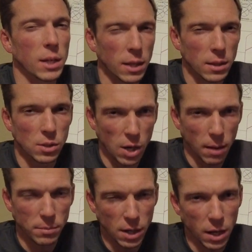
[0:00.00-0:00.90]
get the
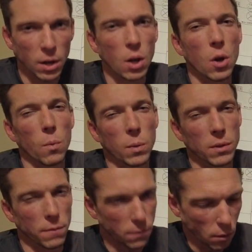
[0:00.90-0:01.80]
job done with
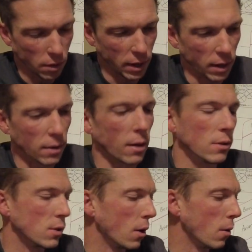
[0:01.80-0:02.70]
a forehand.
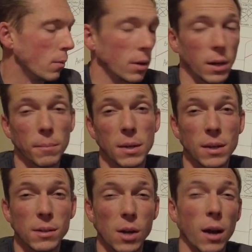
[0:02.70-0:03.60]
And so we're gonna
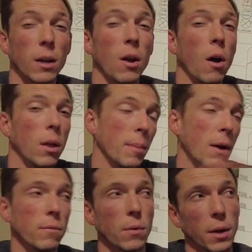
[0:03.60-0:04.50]
be talking all
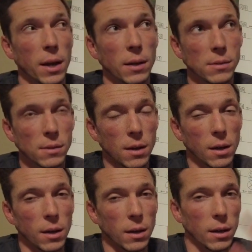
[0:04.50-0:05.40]
about forehands
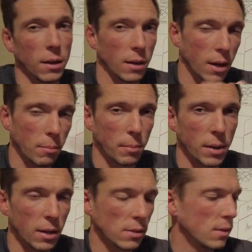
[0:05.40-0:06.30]
in a couple
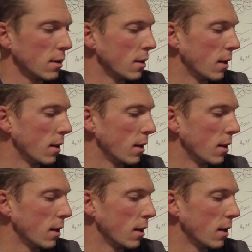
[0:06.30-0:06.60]
minutes.